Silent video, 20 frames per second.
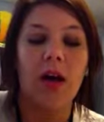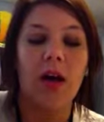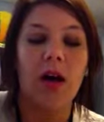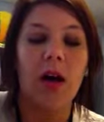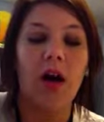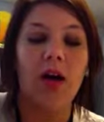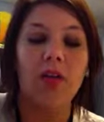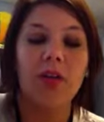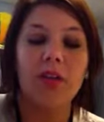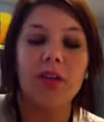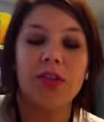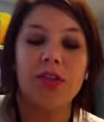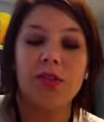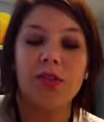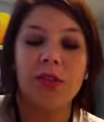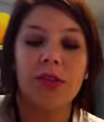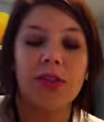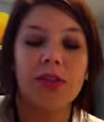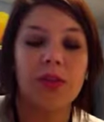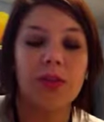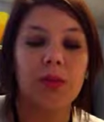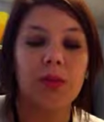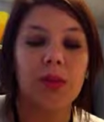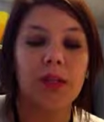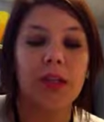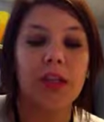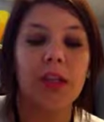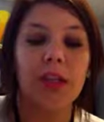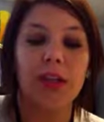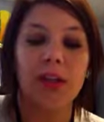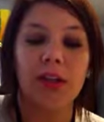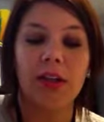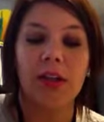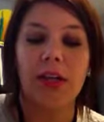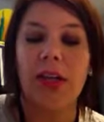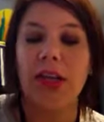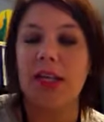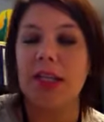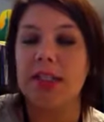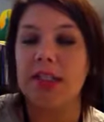All the students were eager
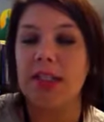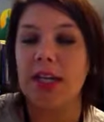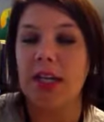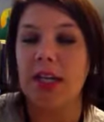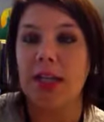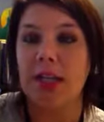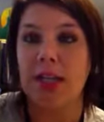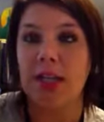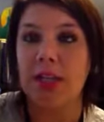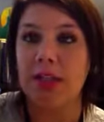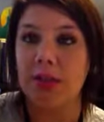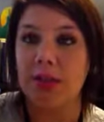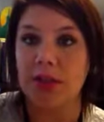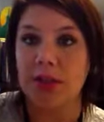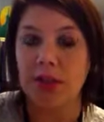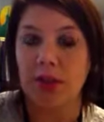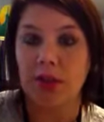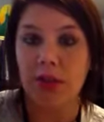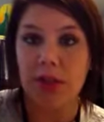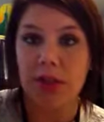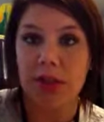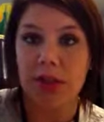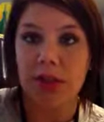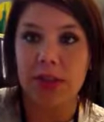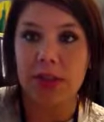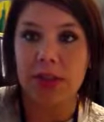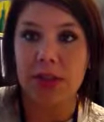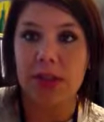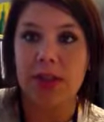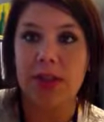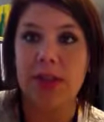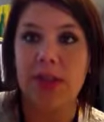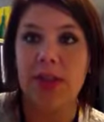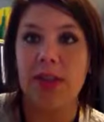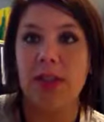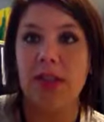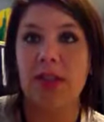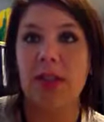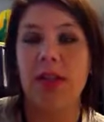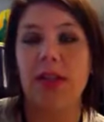and excited answering the questions.
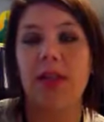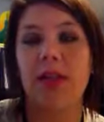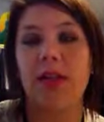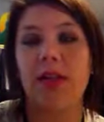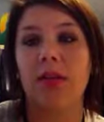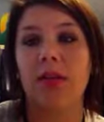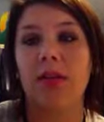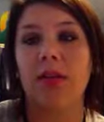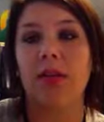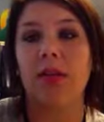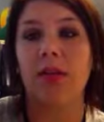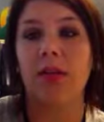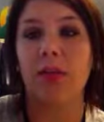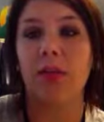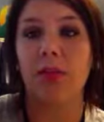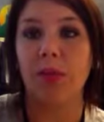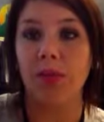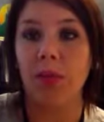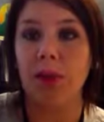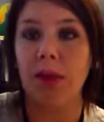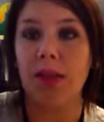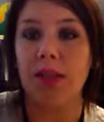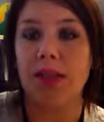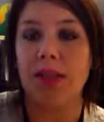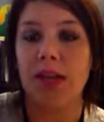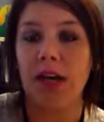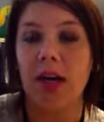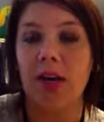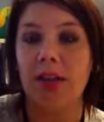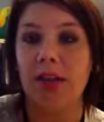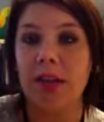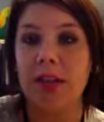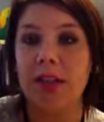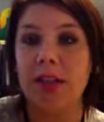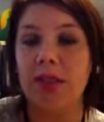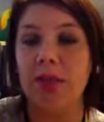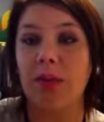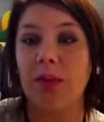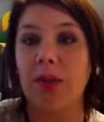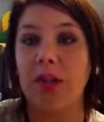The boys
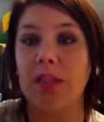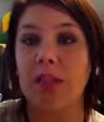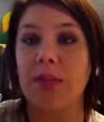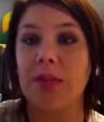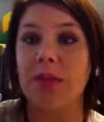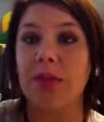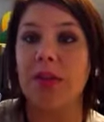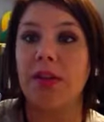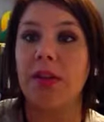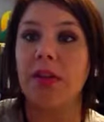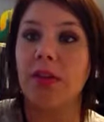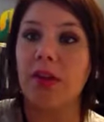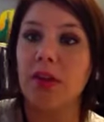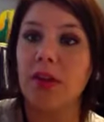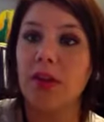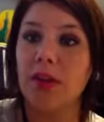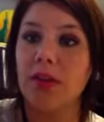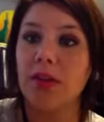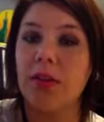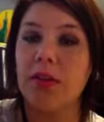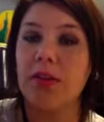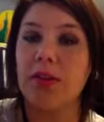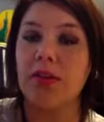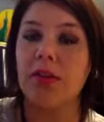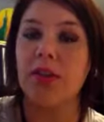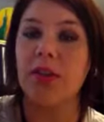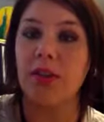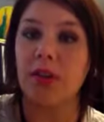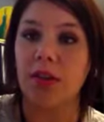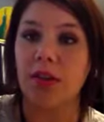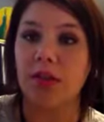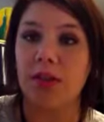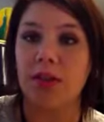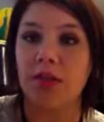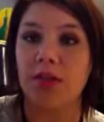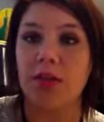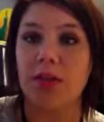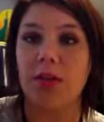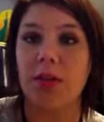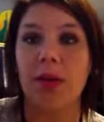obviously wanted to beat the girls
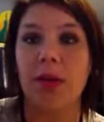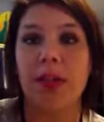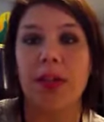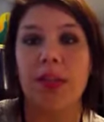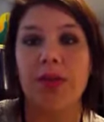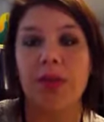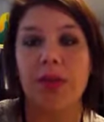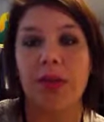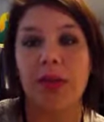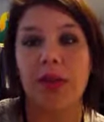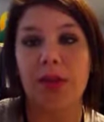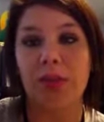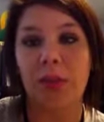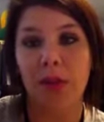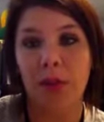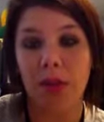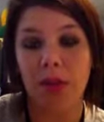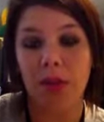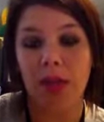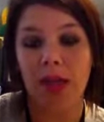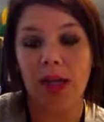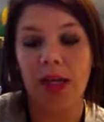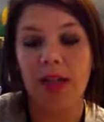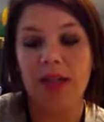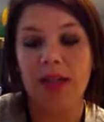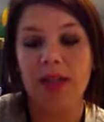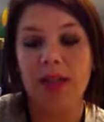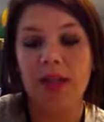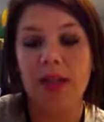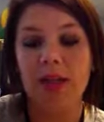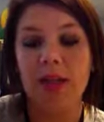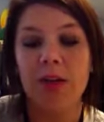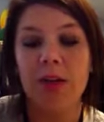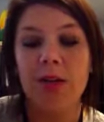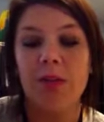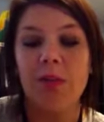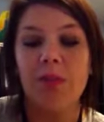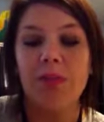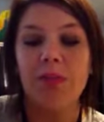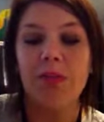wanted to beat the boys.
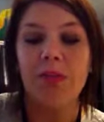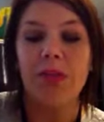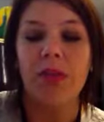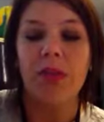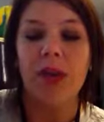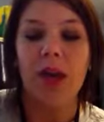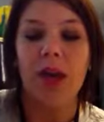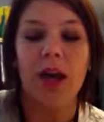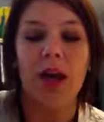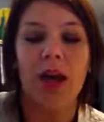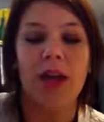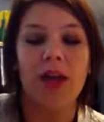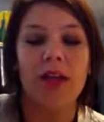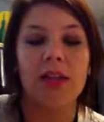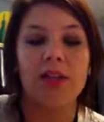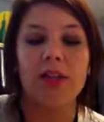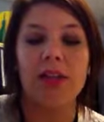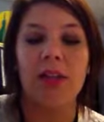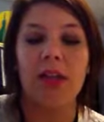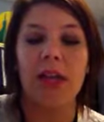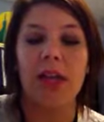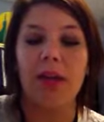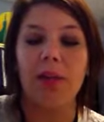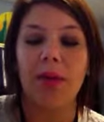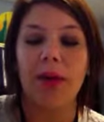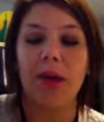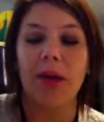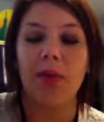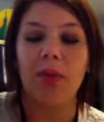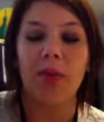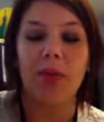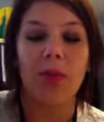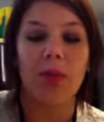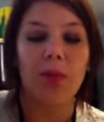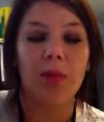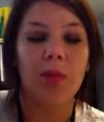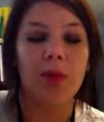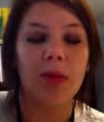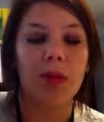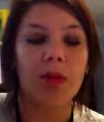So the game had
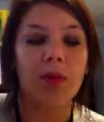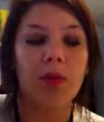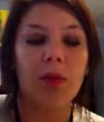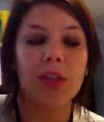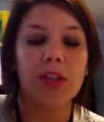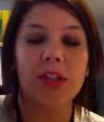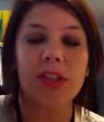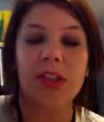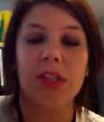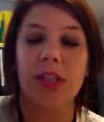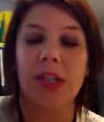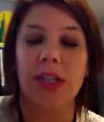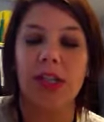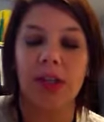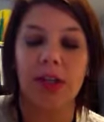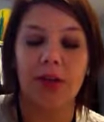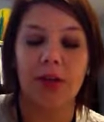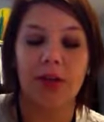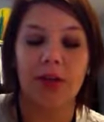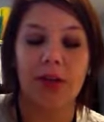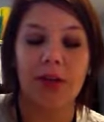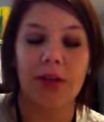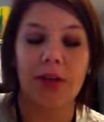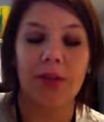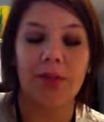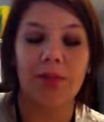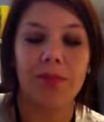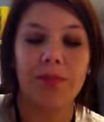appropriate questioning and inquiry.